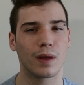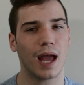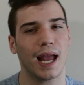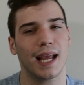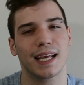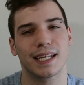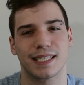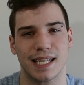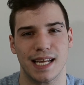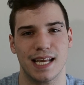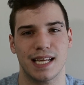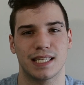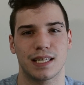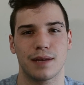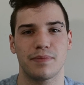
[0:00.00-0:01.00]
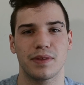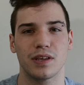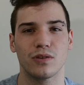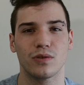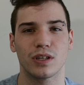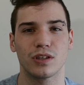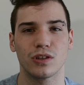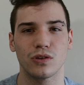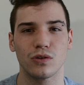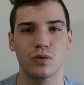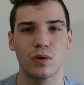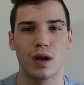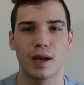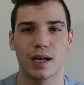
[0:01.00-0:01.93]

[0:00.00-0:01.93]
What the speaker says: I guess it is something you can do,